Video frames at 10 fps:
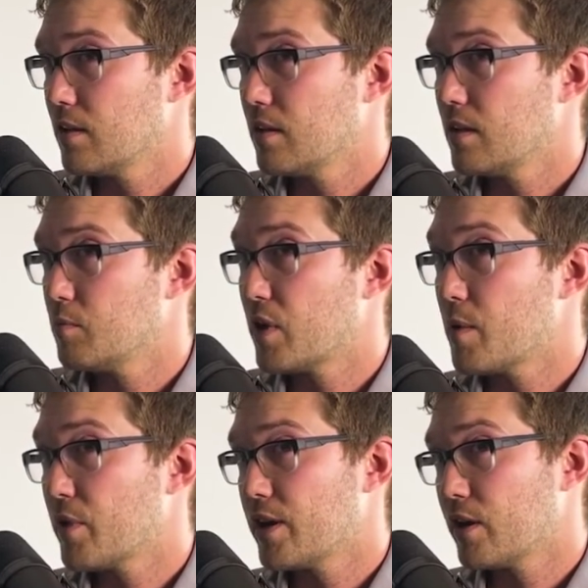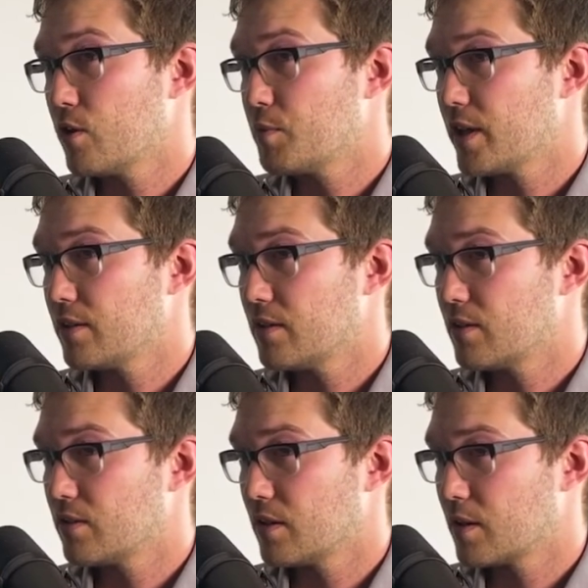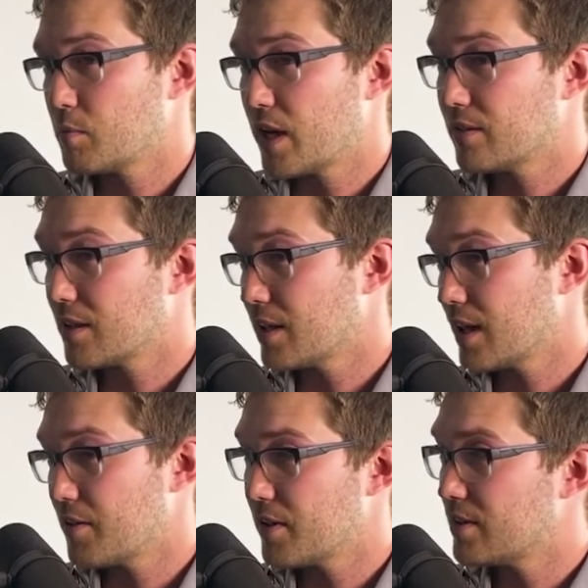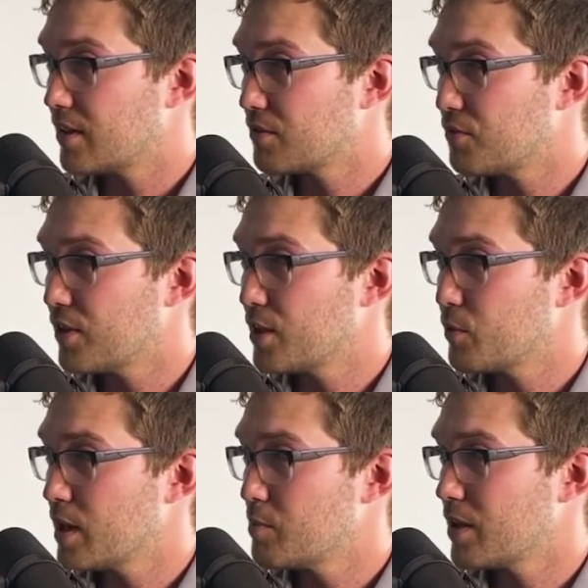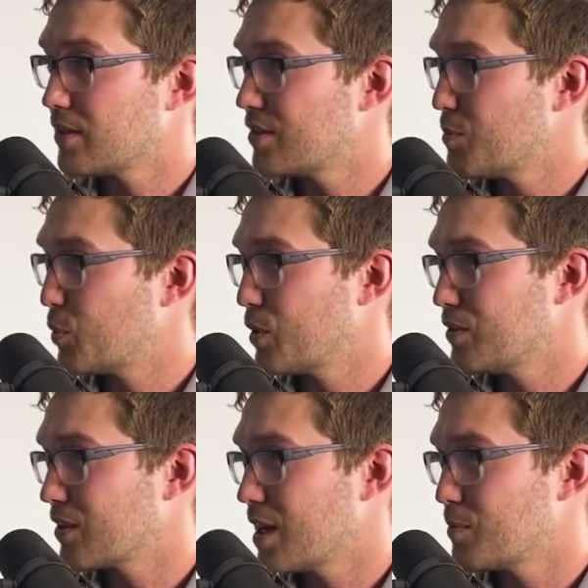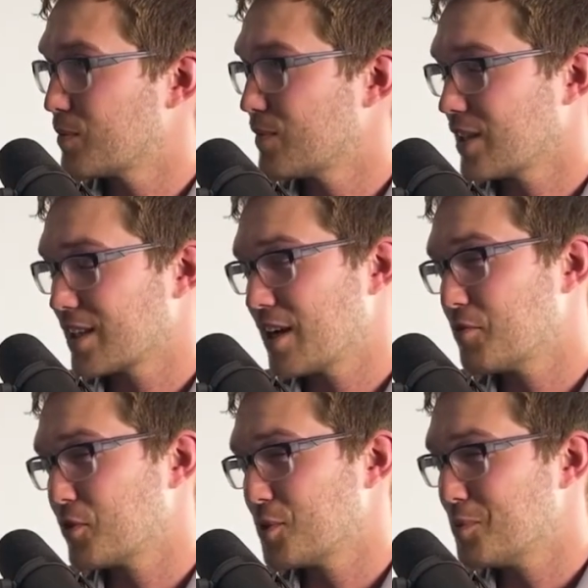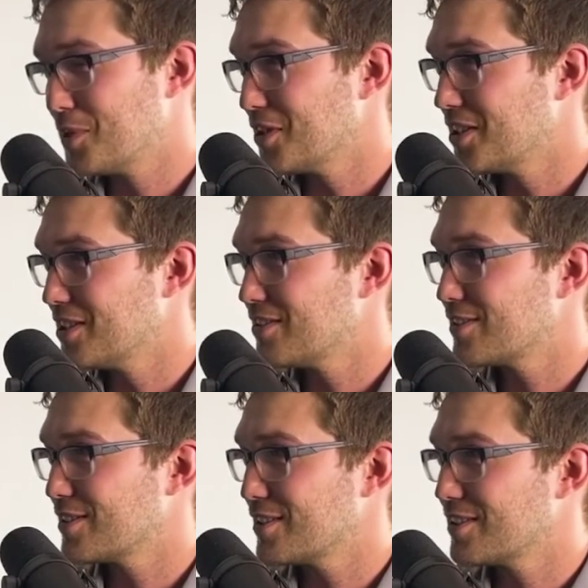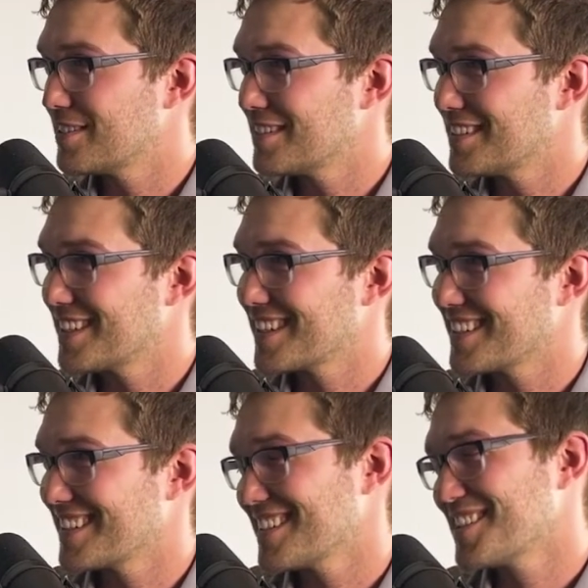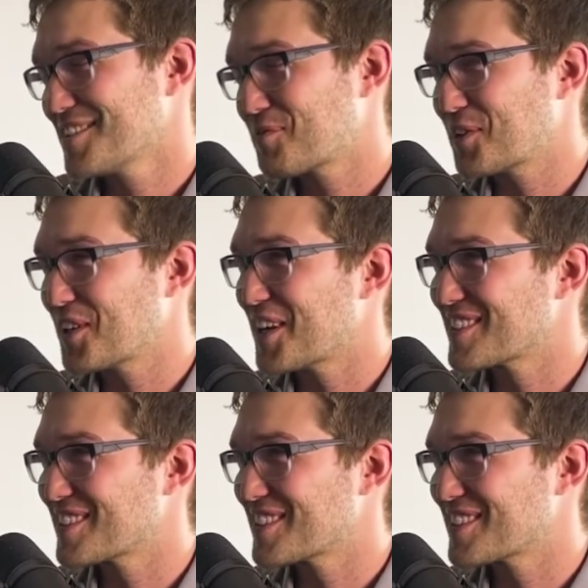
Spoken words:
in my mind, I hope that is a mindset I have that doesn't fade away. But at some point in time, like comfortability is still like pretty awesome.